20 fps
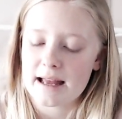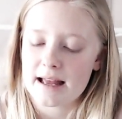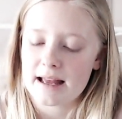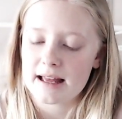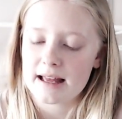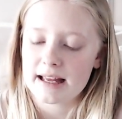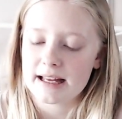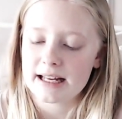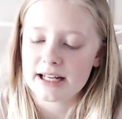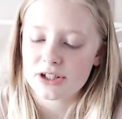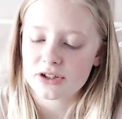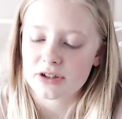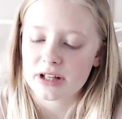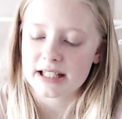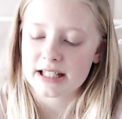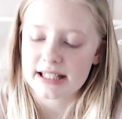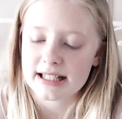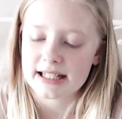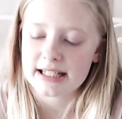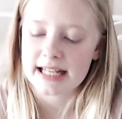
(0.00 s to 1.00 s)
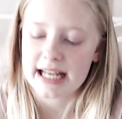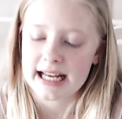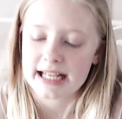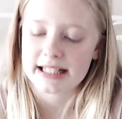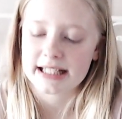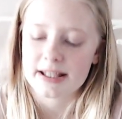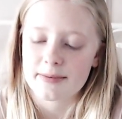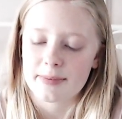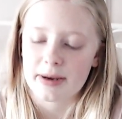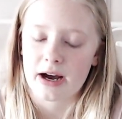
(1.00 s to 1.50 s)
Each lesson takes
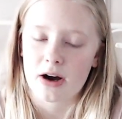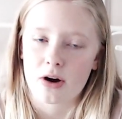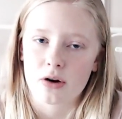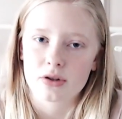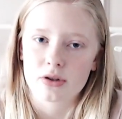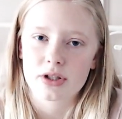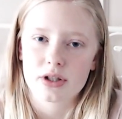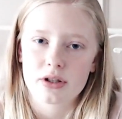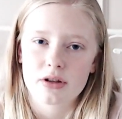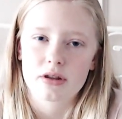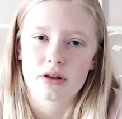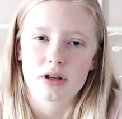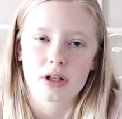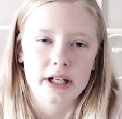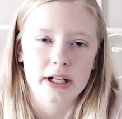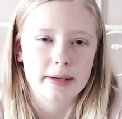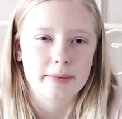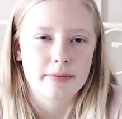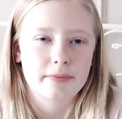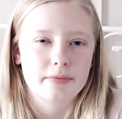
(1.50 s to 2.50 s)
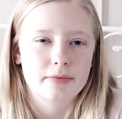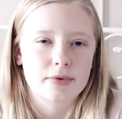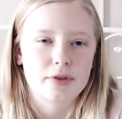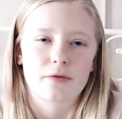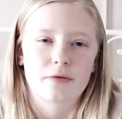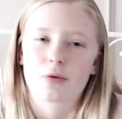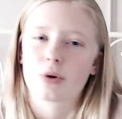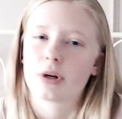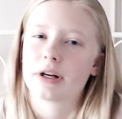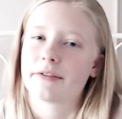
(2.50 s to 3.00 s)
about 30 to
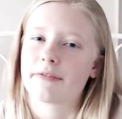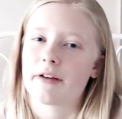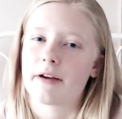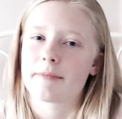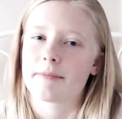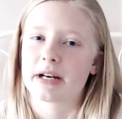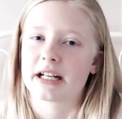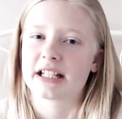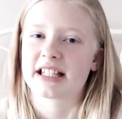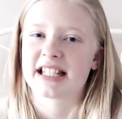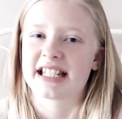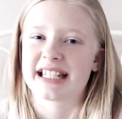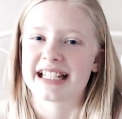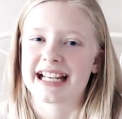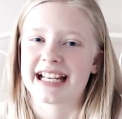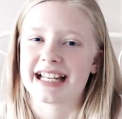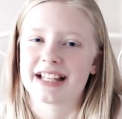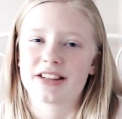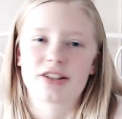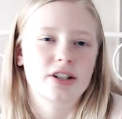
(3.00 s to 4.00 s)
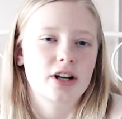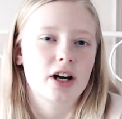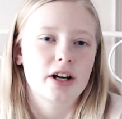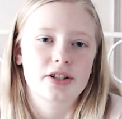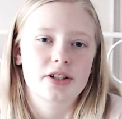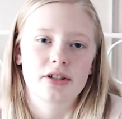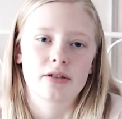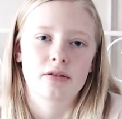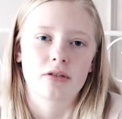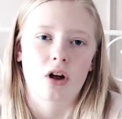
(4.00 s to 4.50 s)
45 minutes a day. They're not
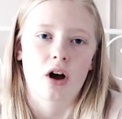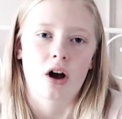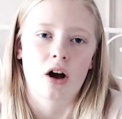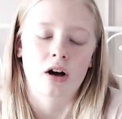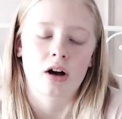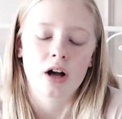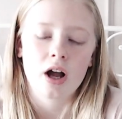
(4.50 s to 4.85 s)
too long.